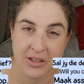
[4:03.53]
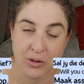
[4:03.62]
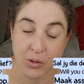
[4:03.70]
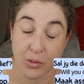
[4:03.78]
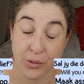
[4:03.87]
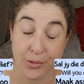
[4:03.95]

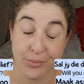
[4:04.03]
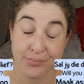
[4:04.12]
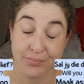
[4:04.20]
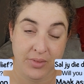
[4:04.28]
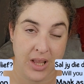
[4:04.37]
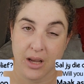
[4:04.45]
or
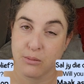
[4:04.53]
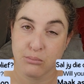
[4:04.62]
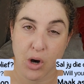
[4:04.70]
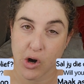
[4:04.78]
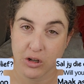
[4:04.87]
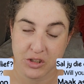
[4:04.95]

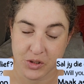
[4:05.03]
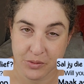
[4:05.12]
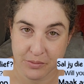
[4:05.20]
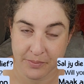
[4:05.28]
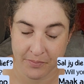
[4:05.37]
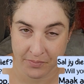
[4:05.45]
maak to,
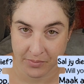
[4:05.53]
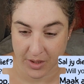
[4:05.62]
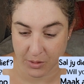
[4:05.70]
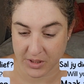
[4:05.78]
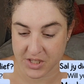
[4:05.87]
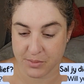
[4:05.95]

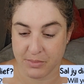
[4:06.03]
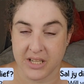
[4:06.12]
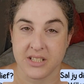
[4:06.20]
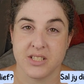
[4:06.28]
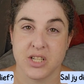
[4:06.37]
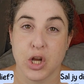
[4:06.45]
which
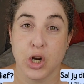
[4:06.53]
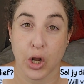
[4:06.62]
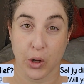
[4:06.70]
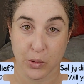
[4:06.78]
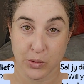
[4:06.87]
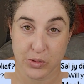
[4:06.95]
means
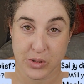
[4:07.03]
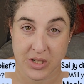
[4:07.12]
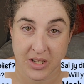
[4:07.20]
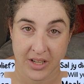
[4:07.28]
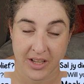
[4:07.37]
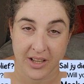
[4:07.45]
close.
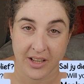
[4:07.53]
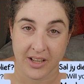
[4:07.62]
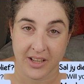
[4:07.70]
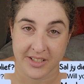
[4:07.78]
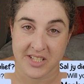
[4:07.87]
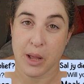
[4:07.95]

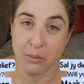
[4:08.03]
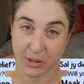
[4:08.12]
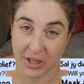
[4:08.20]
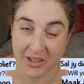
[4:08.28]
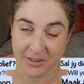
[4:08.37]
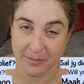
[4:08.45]
Same
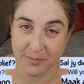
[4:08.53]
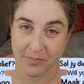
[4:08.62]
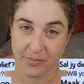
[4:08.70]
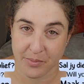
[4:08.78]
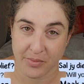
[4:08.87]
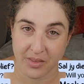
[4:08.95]
thing.
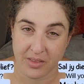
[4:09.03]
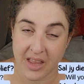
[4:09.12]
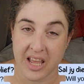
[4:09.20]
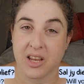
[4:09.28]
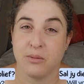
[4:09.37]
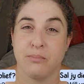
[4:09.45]
They
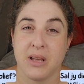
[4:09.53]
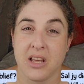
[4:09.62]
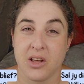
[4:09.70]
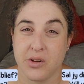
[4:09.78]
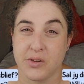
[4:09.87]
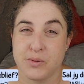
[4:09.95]
can be
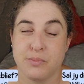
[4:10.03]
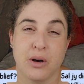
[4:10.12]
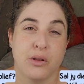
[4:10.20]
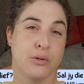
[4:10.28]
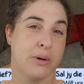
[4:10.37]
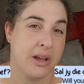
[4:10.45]
used
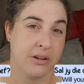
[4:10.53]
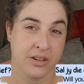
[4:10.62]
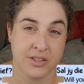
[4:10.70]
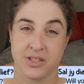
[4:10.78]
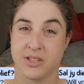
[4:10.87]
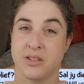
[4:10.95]
both
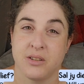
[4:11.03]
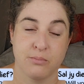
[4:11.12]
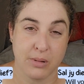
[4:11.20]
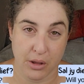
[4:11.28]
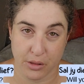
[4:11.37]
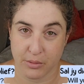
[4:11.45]
ways
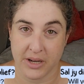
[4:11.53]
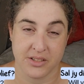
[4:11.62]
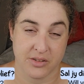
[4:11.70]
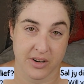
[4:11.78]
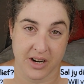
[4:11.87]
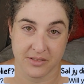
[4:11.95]

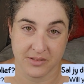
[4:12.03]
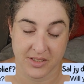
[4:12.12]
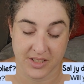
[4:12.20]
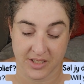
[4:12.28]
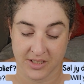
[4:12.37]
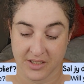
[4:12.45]
around.
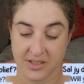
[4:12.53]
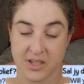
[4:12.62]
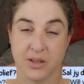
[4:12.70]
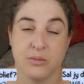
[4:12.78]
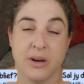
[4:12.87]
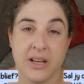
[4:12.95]
So
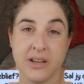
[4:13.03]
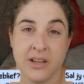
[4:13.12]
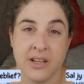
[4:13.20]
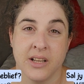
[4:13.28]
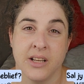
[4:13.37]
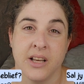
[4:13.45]
the one
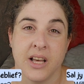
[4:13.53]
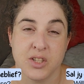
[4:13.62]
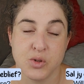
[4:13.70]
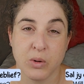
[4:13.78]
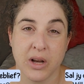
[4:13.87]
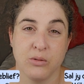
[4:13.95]
is
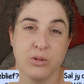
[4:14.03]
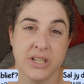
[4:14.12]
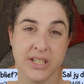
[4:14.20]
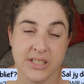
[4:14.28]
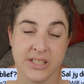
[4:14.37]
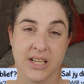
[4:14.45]
one
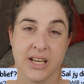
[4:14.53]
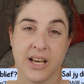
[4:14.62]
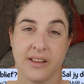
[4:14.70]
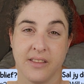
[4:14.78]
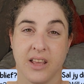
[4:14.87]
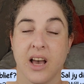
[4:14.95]
word
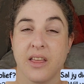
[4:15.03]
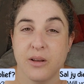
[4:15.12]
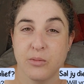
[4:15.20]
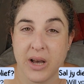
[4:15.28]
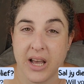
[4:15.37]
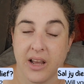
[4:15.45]
and the other
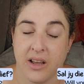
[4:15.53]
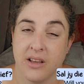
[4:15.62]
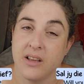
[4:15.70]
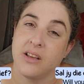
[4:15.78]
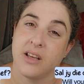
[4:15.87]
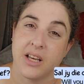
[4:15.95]
way
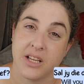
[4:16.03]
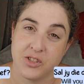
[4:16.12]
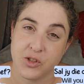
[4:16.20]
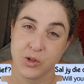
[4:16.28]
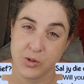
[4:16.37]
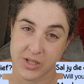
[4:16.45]
it's
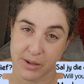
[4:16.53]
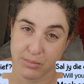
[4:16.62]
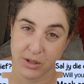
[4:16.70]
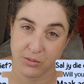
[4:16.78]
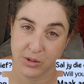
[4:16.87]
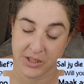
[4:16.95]
two
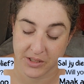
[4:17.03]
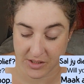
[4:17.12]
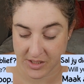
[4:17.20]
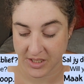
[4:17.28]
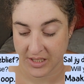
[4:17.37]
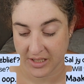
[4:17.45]
separate words.